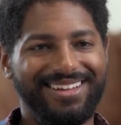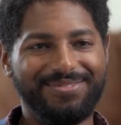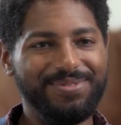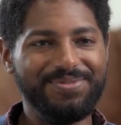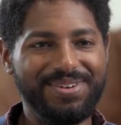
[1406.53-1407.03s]
It's
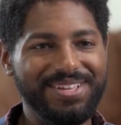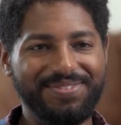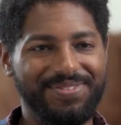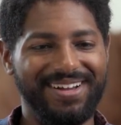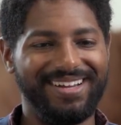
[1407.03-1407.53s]
been really
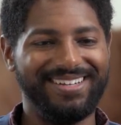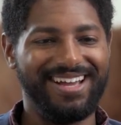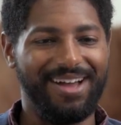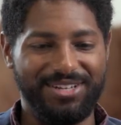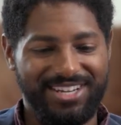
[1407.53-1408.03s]
fun.
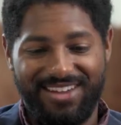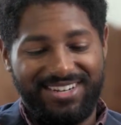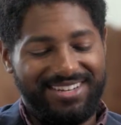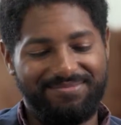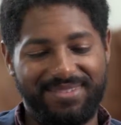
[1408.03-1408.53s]
Yeah, do you have
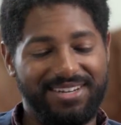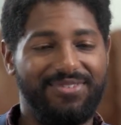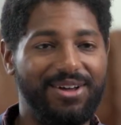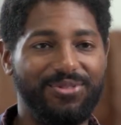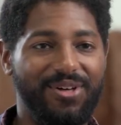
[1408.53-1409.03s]
any
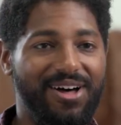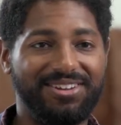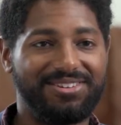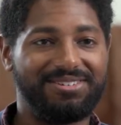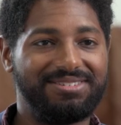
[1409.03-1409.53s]
final
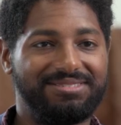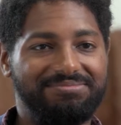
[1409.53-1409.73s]
thoughts or?